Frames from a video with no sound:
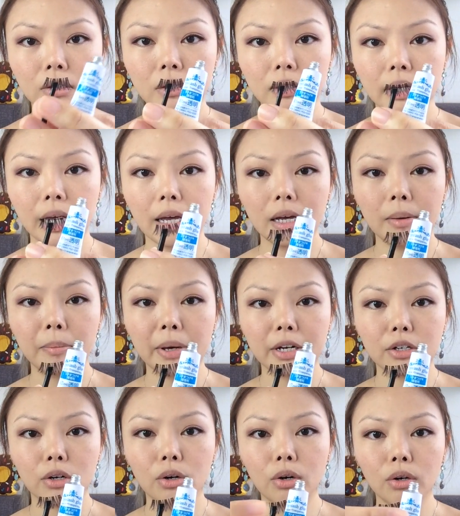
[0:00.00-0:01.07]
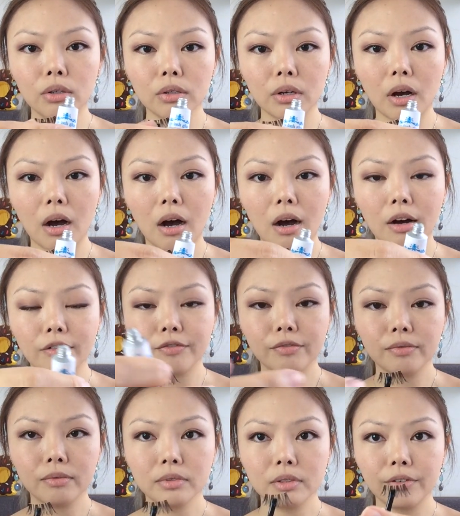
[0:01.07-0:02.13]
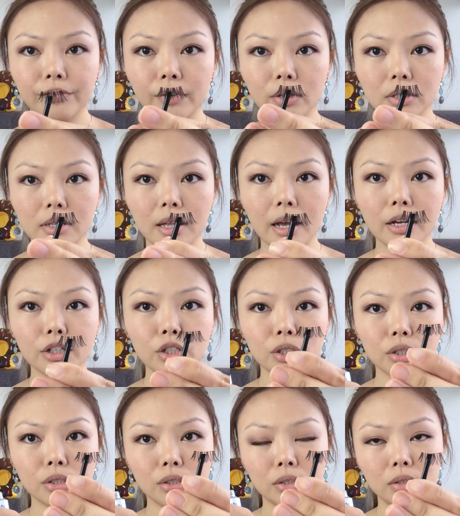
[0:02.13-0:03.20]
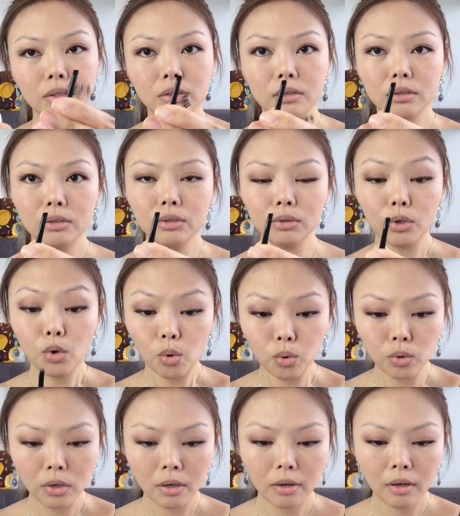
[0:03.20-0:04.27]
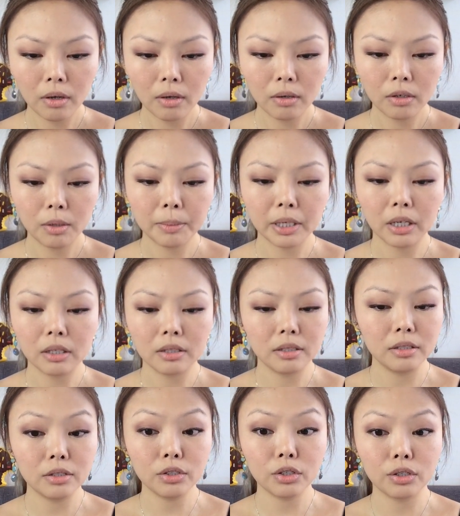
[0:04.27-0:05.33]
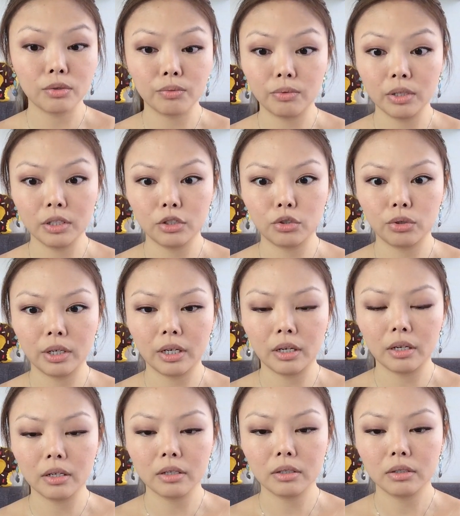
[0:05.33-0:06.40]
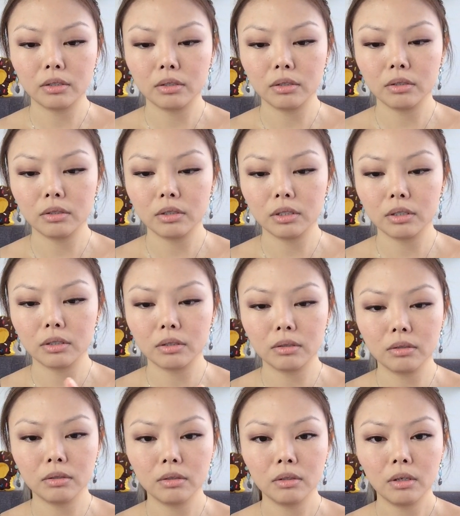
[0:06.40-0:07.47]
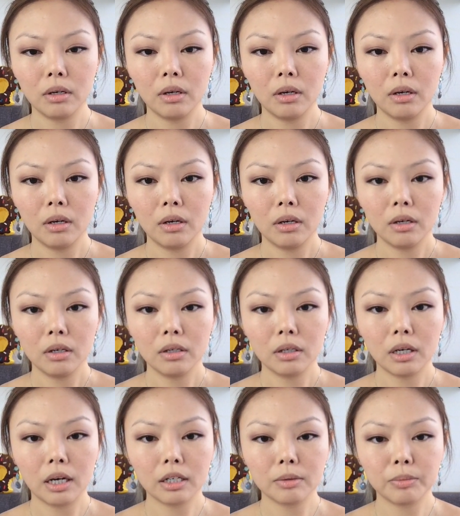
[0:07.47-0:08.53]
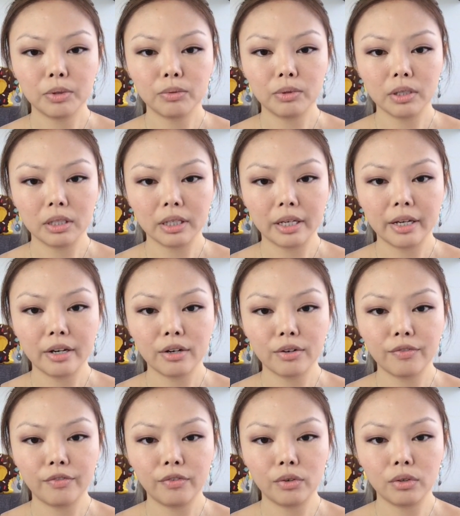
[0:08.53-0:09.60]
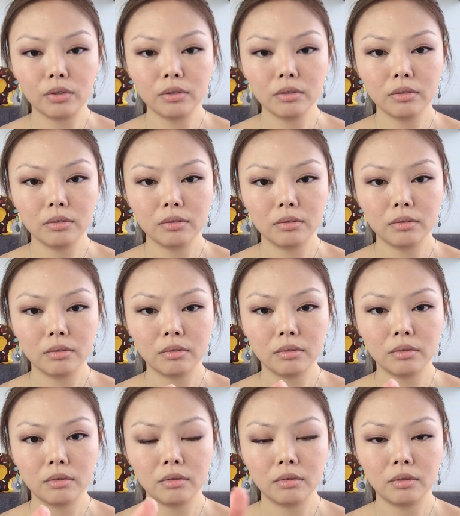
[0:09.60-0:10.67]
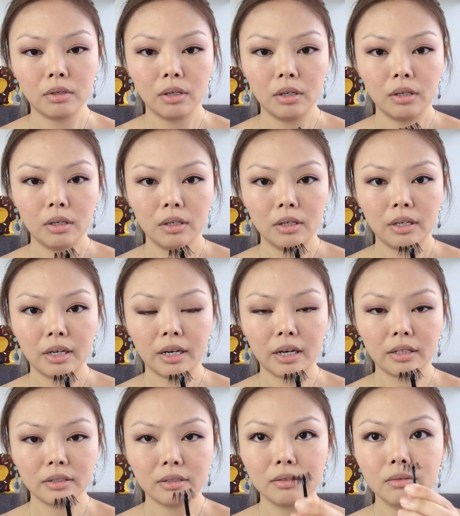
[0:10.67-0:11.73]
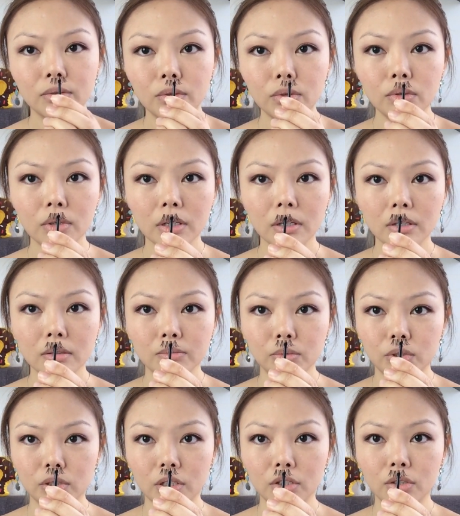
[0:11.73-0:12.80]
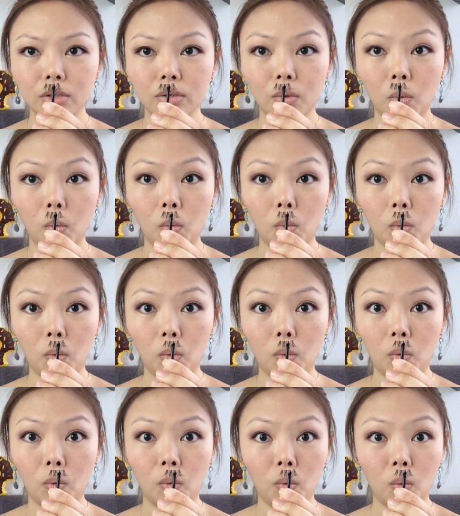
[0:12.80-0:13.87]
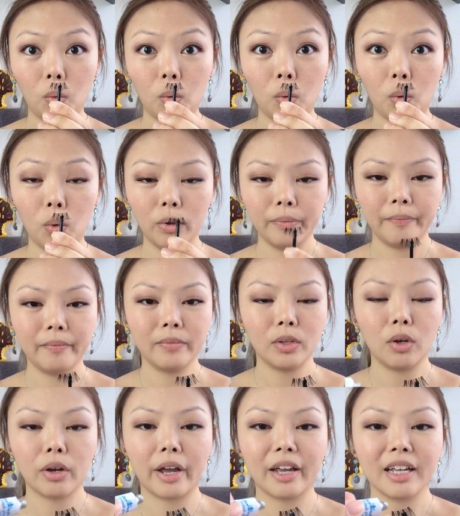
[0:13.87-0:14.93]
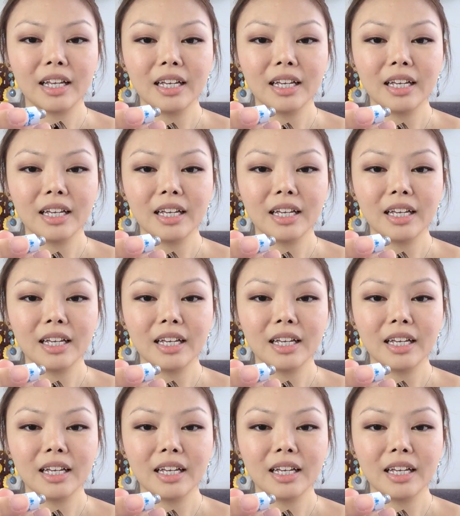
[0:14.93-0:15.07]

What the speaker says: get a better hold of the false lash. Whew. Oh my god, these are really tricky, so you just gotta be really careful. And ooh, I got a mustache look. Ooh. Okay,